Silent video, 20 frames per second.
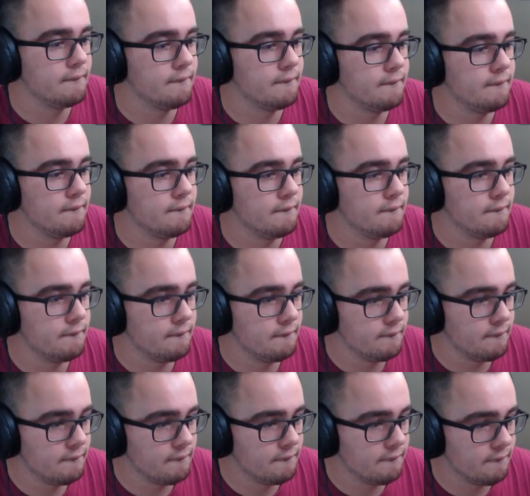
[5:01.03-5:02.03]

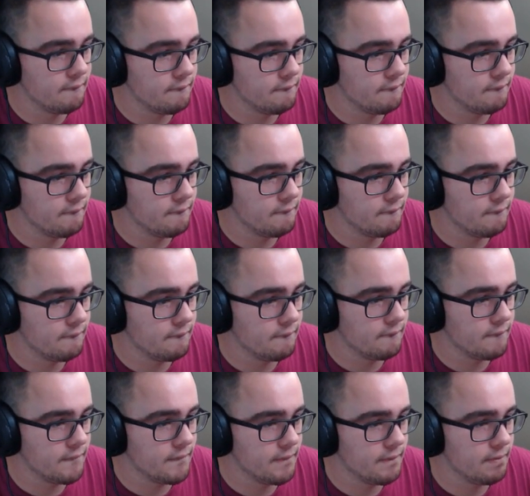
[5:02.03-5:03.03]

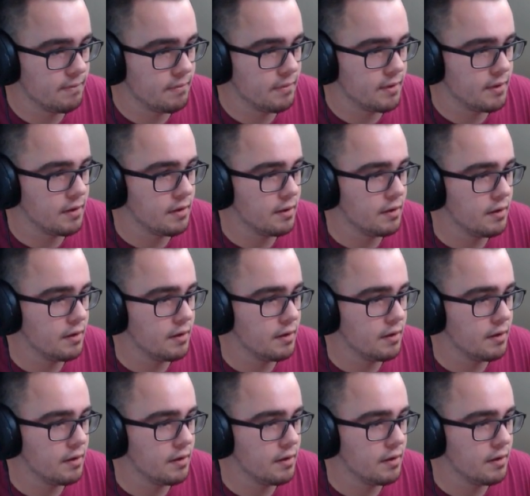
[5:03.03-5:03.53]
Nobody speaks.